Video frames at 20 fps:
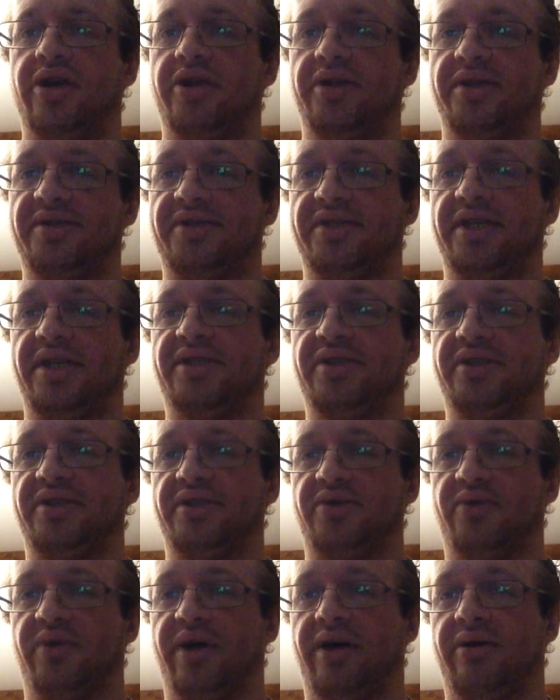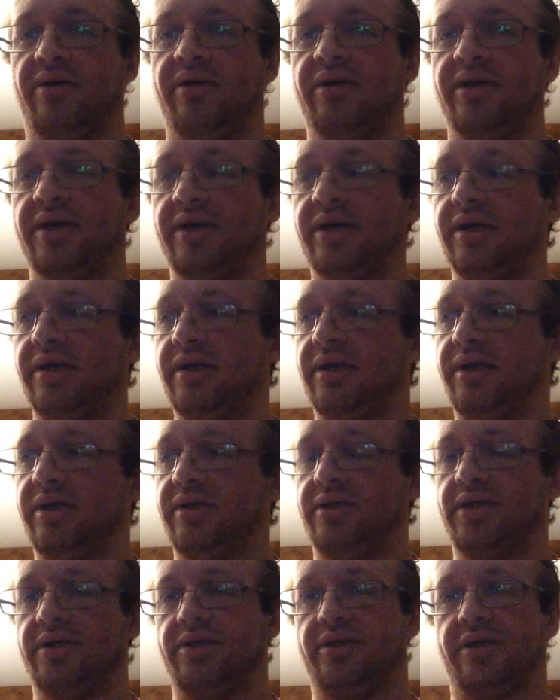in this season as well,
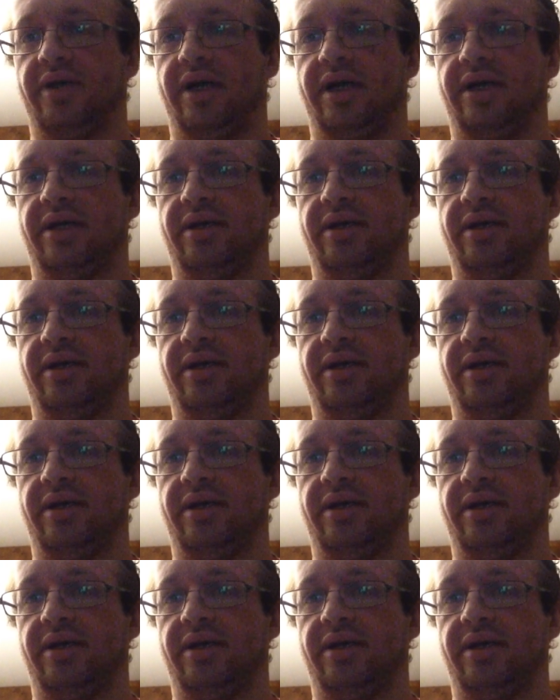just to kind